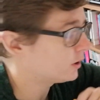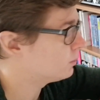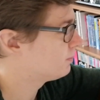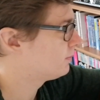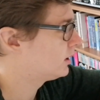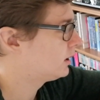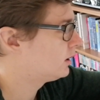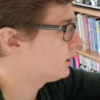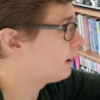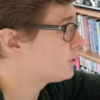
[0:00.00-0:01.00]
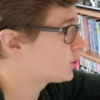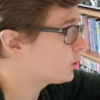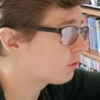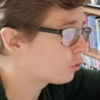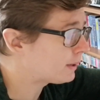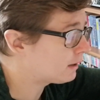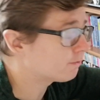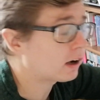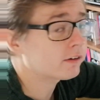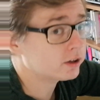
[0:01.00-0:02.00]
to all of you. I'm sure you're all
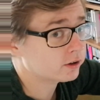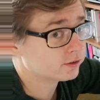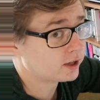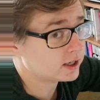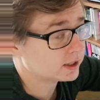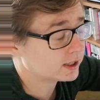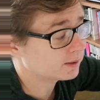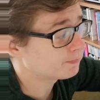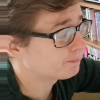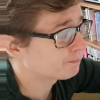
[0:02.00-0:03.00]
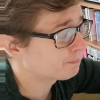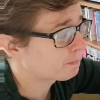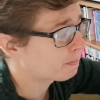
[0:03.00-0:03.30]
being very good at staying in.